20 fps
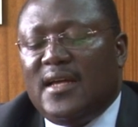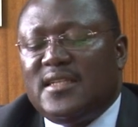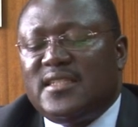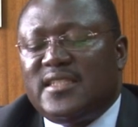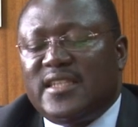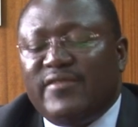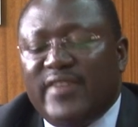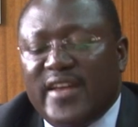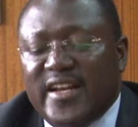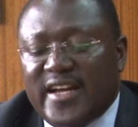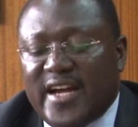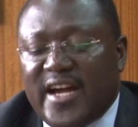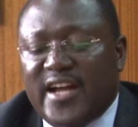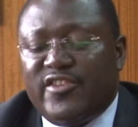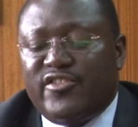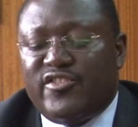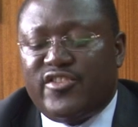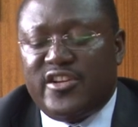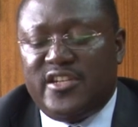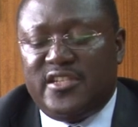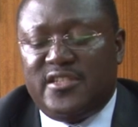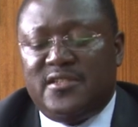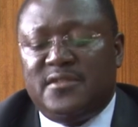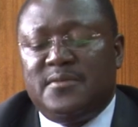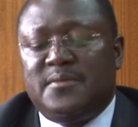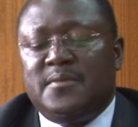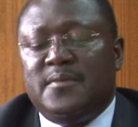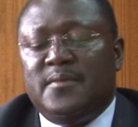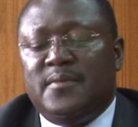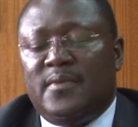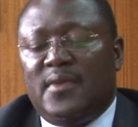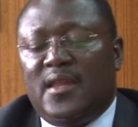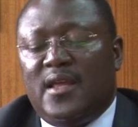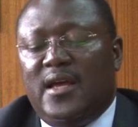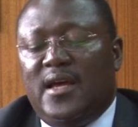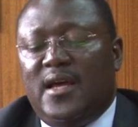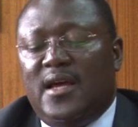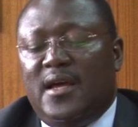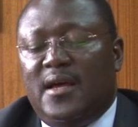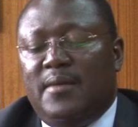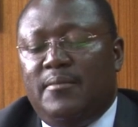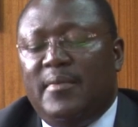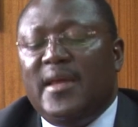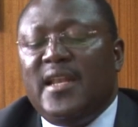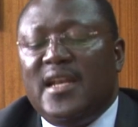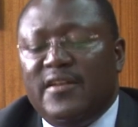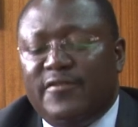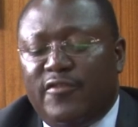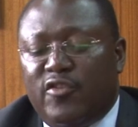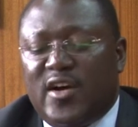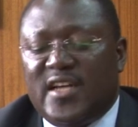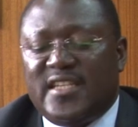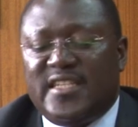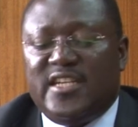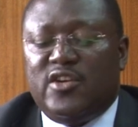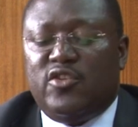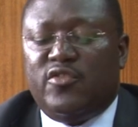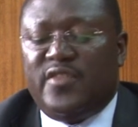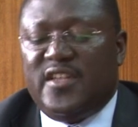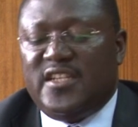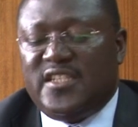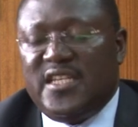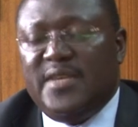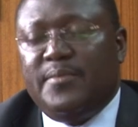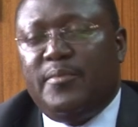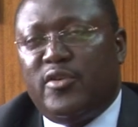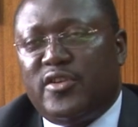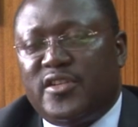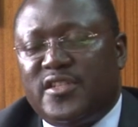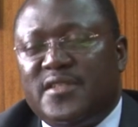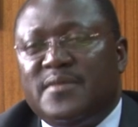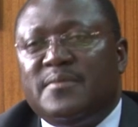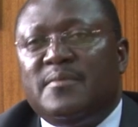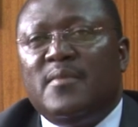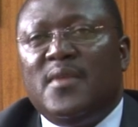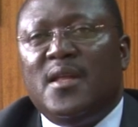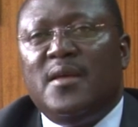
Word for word: seven countries uh, mainly focusing on the seaports.